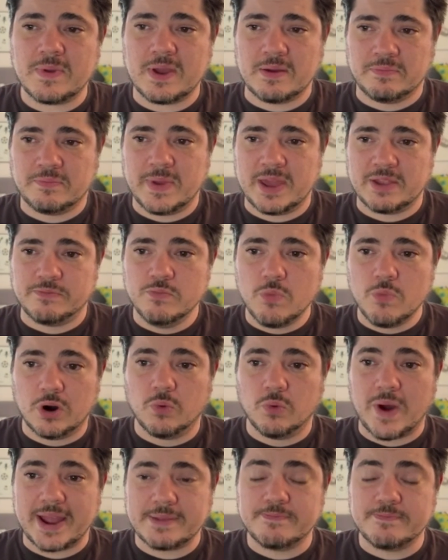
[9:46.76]
a bit
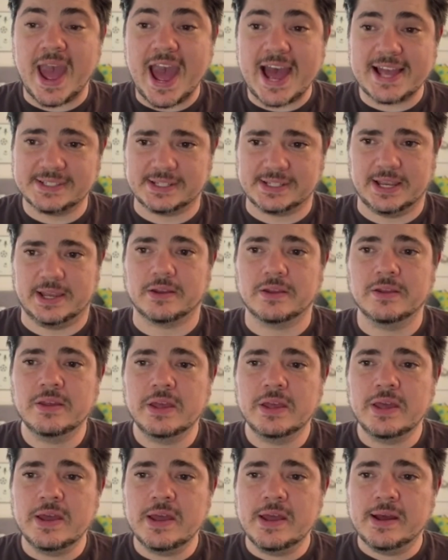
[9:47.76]
more white
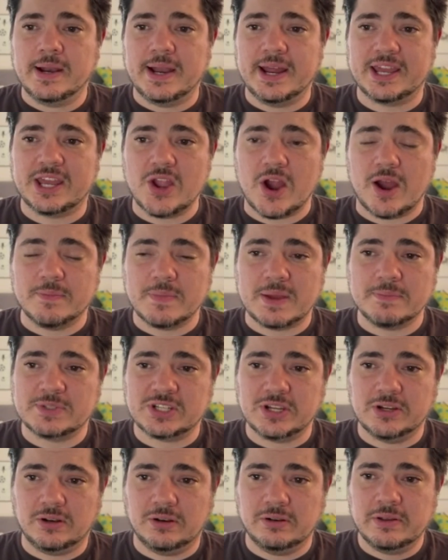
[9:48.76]
passing, like,
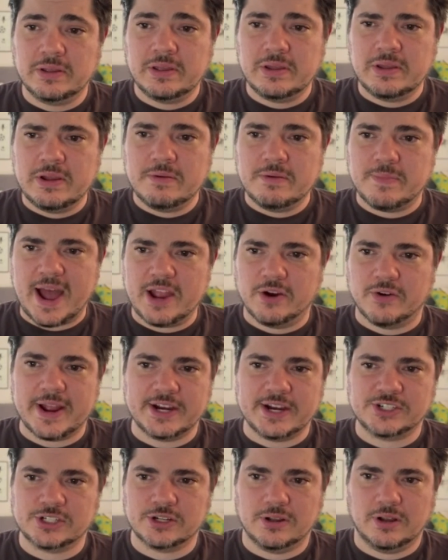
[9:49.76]
I'm still
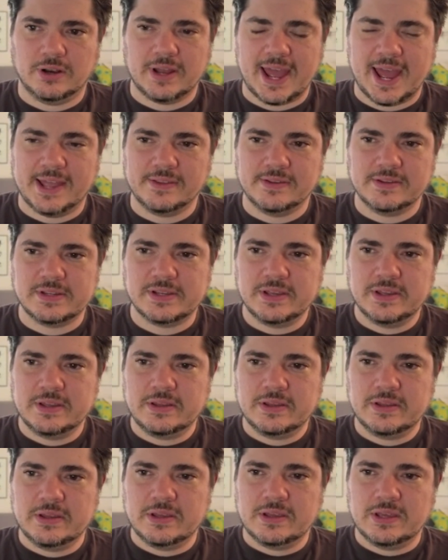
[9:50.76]
biracial, and
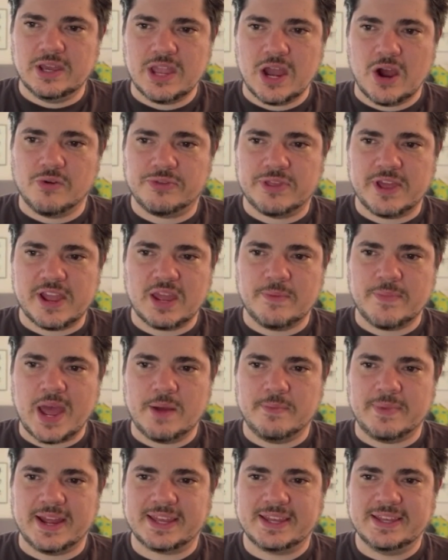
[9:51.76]
thinking
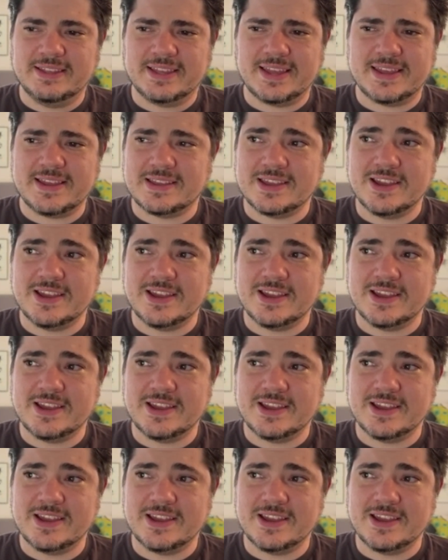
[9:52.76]
about it, I'm like,